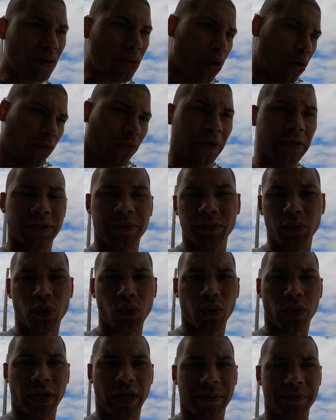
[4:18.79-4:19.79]
hopefully some
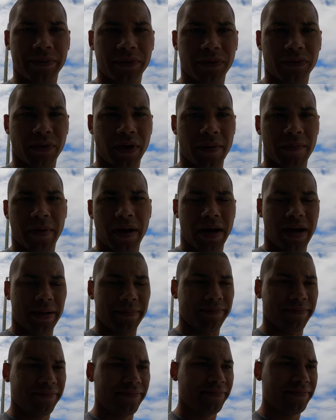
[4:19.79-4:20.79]
cool clips
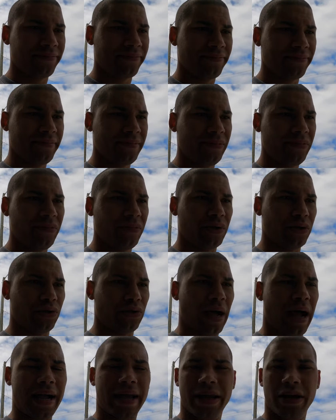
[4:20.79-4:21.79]
from the
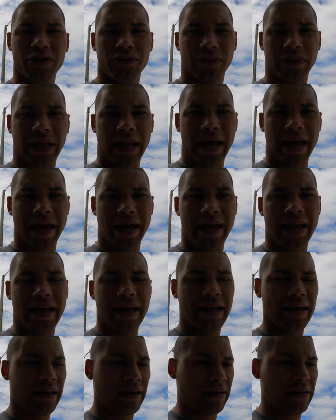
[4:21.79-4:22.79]
draggy overlay.
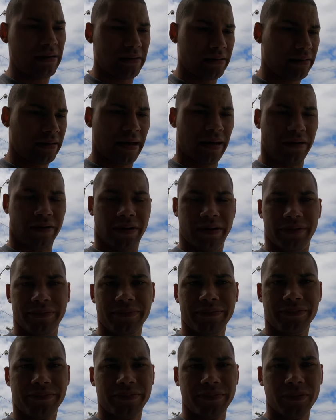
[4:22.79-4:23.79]
I don't know,
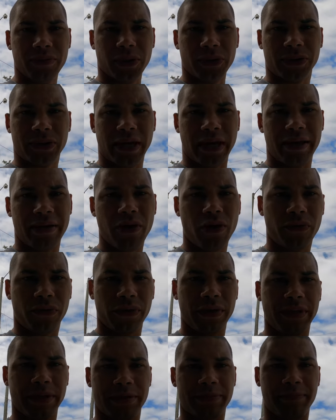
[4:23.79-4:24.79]
we'll see.
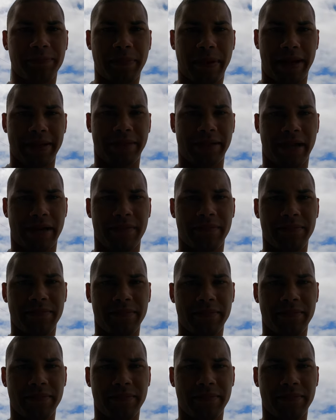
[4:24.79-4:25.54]
Hopefully this pans out.